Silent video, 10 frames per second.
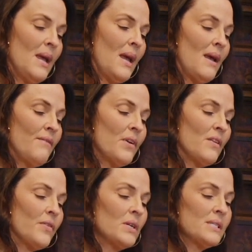And for the
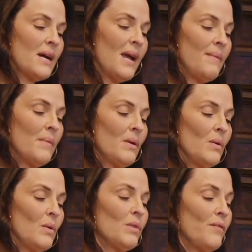first time
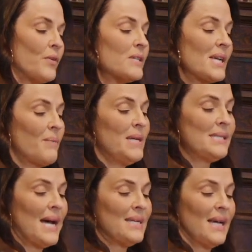we
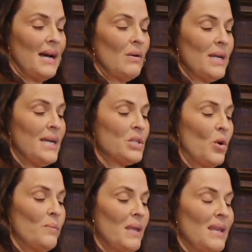sat down, he
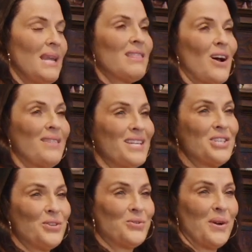told me that he thought that
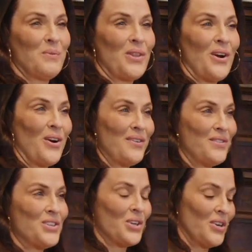children were the heart of
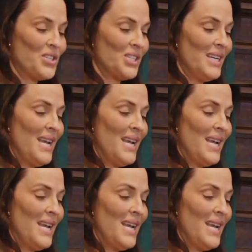the church,